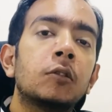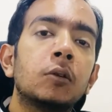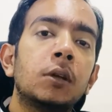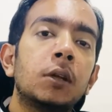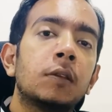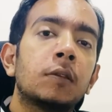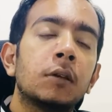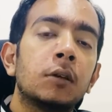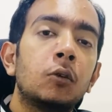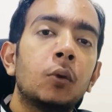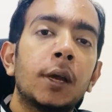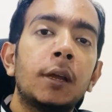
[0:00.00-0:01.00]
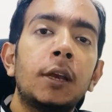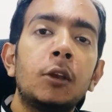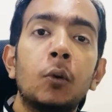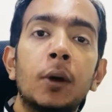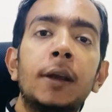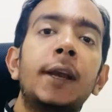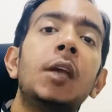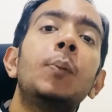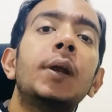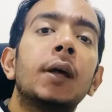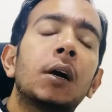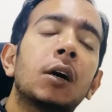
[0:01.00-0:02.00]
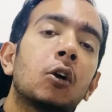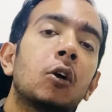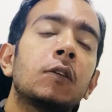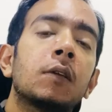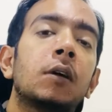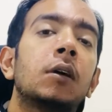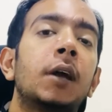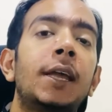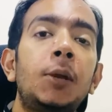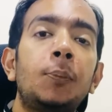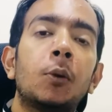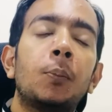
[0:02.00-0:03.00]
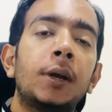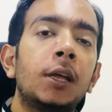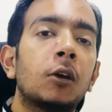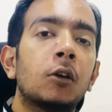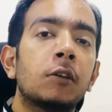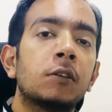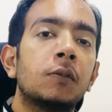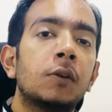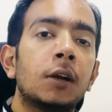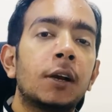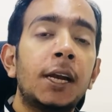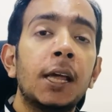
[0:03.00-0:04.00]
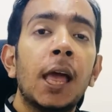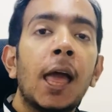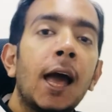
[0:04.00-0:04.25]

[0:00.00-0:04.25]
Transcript: so it's you can redeem it across any property across the world, right?